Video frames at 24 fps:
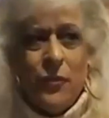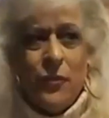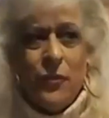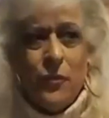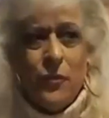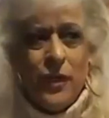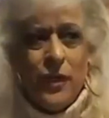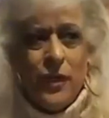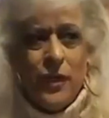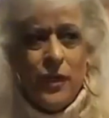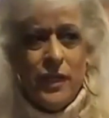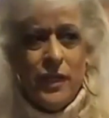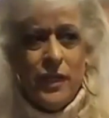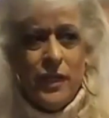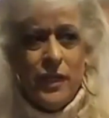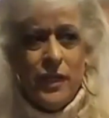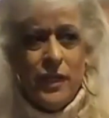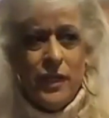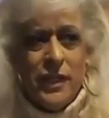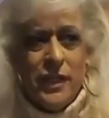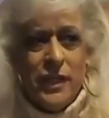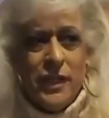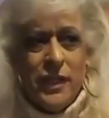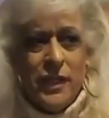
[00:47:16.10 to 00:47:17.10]
If the other
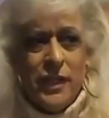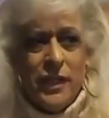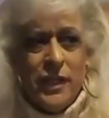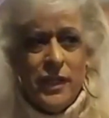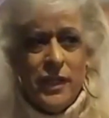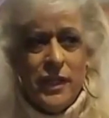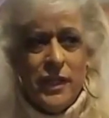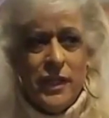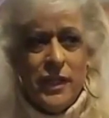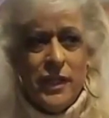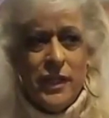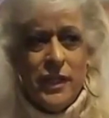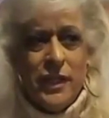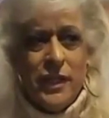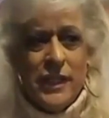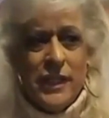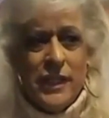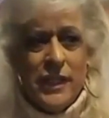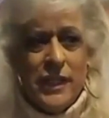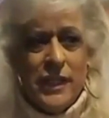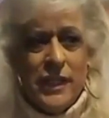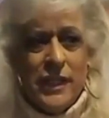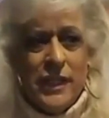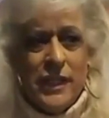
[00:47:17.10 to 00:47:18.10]
one is
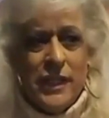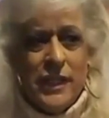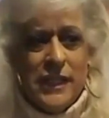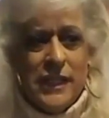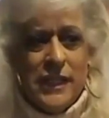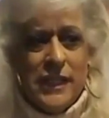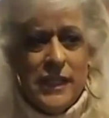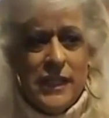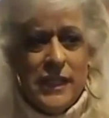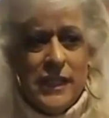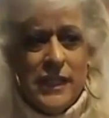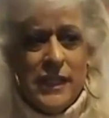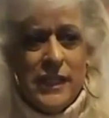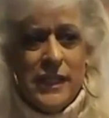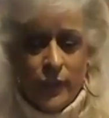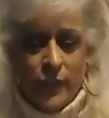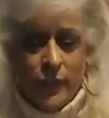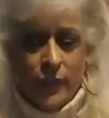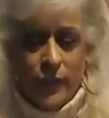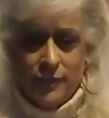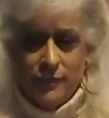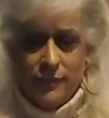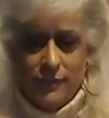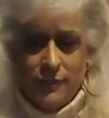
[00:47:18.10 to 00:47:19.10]
lovable and
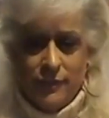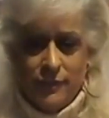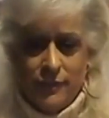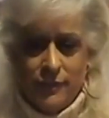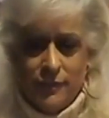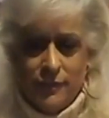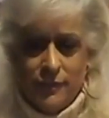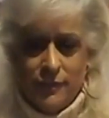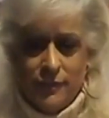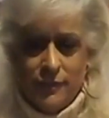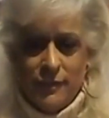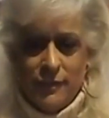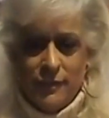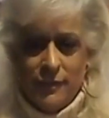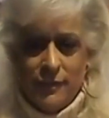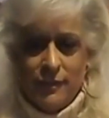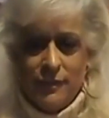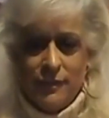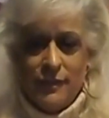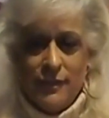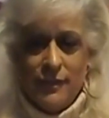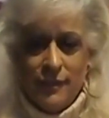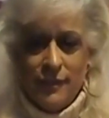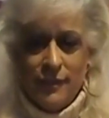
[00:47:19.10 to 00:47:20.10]
sweet,
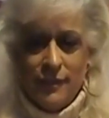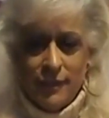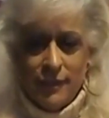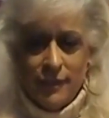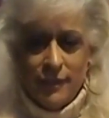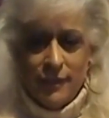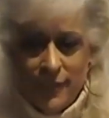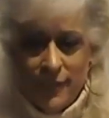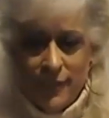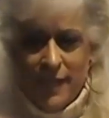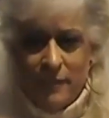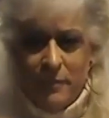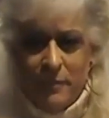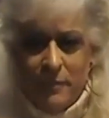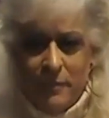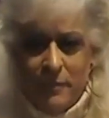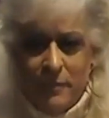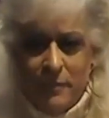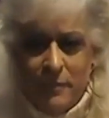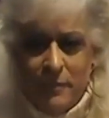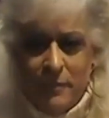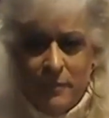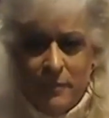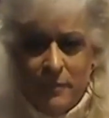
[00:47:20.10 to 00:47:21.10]
that's got to
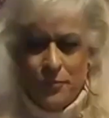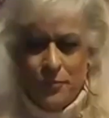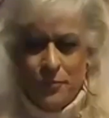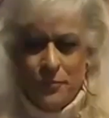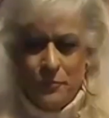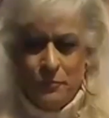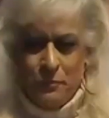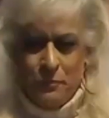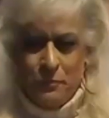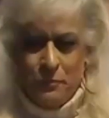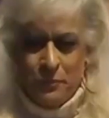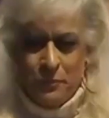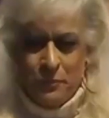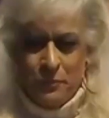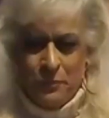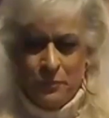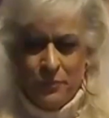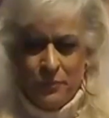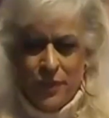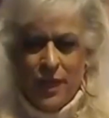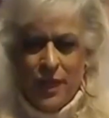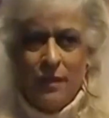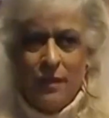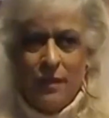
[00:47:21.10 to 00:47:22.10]
be part of you.
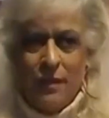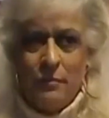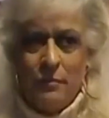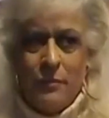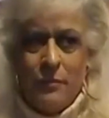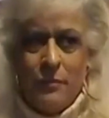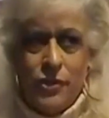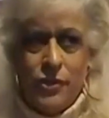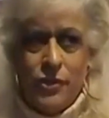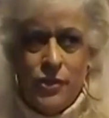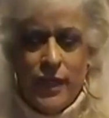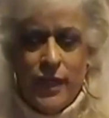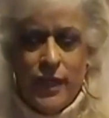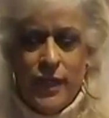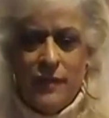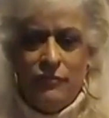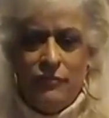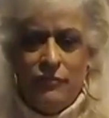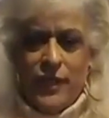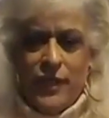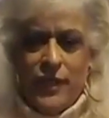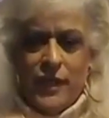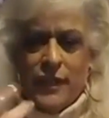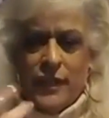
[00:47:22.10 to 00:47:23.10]

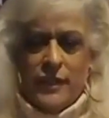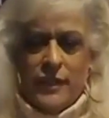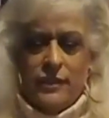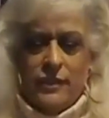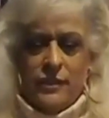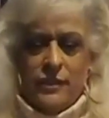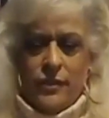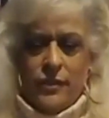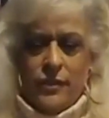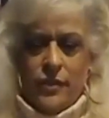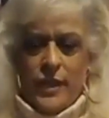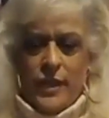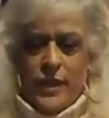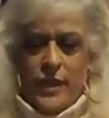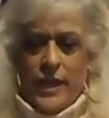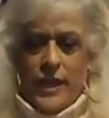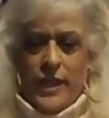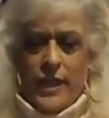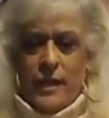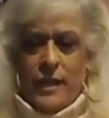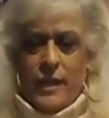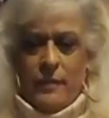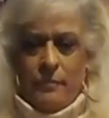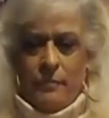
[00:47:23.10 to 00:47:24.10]
But you got to feel it.
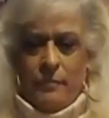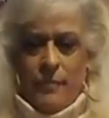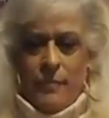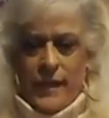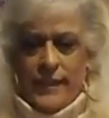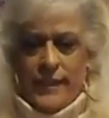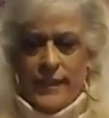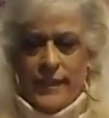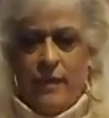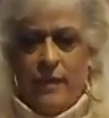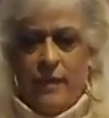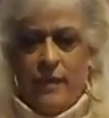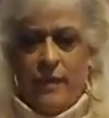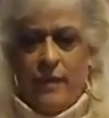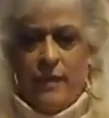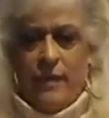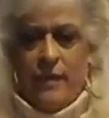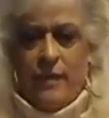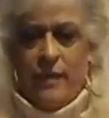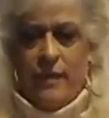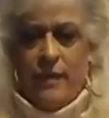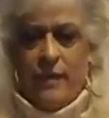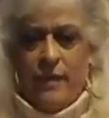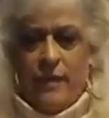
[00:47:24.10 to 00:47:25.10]
You got to make
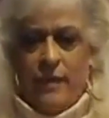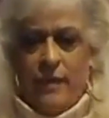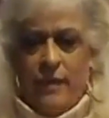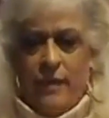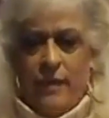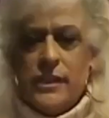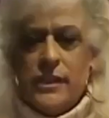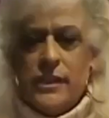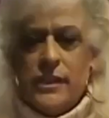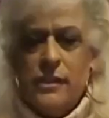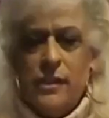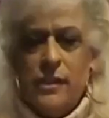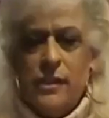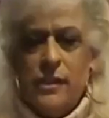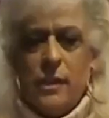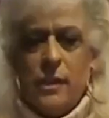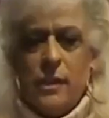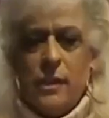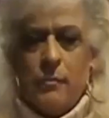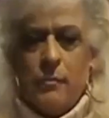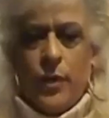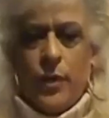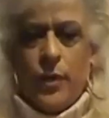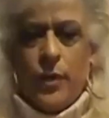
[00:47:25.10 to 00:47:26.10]
that character
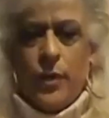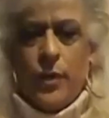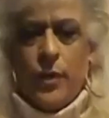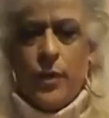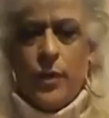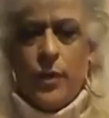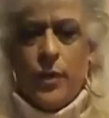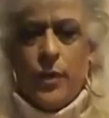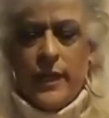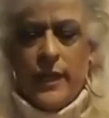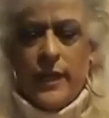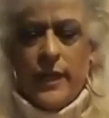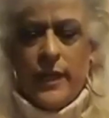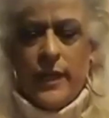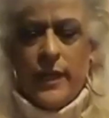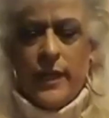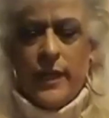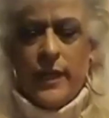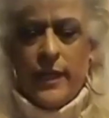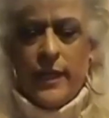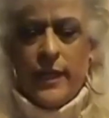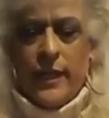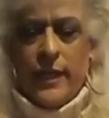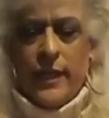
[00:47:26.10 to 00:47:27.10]
bring it out. You
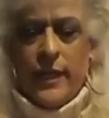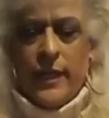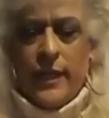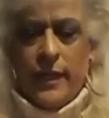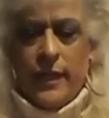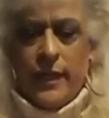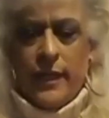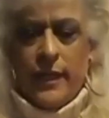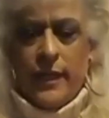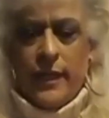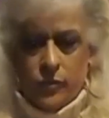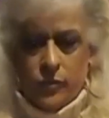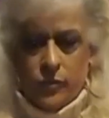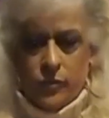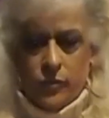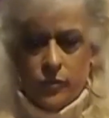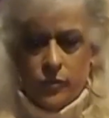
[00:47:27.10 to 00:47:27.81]
got to bring it out.